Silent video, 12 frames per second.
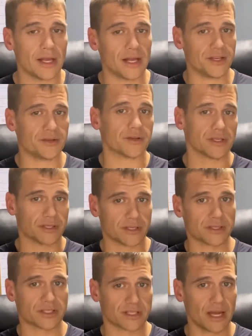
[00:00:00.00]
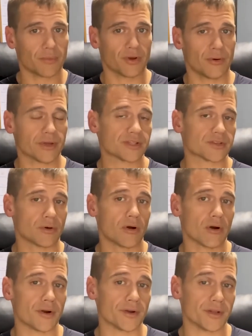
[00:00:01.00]
and you can stop going so
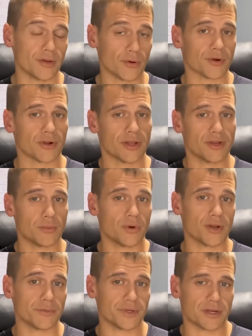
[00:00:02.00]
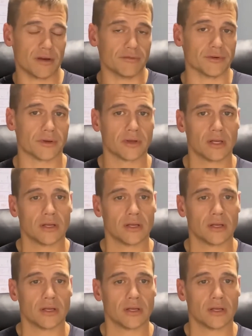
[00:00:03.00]
hard in order to let your body recover.